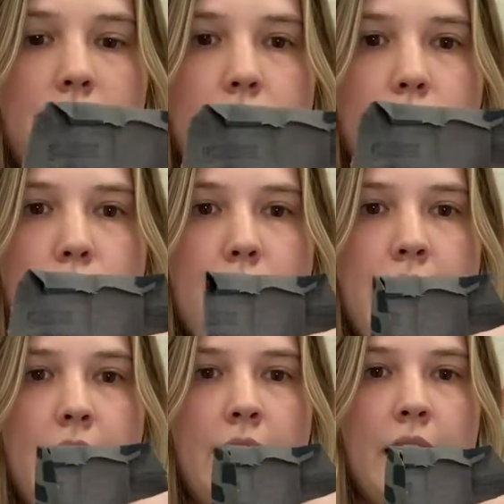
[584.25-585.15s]
to
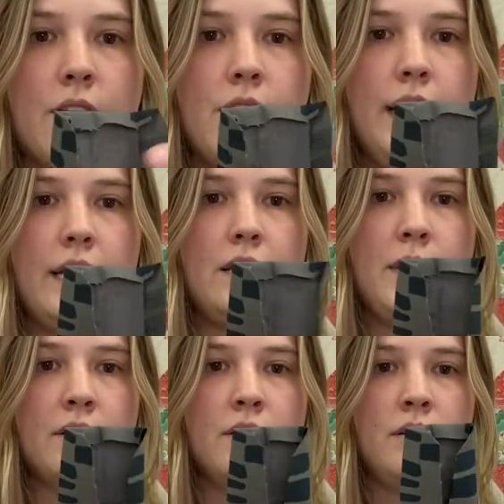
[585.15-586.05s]
meet that crease in the
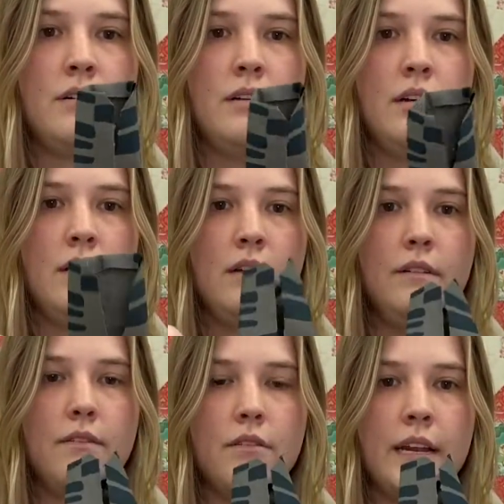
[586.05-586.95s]
middle,
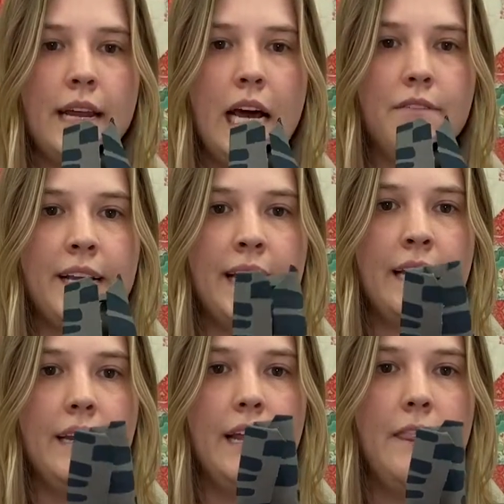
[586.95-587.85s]
fold it in half again,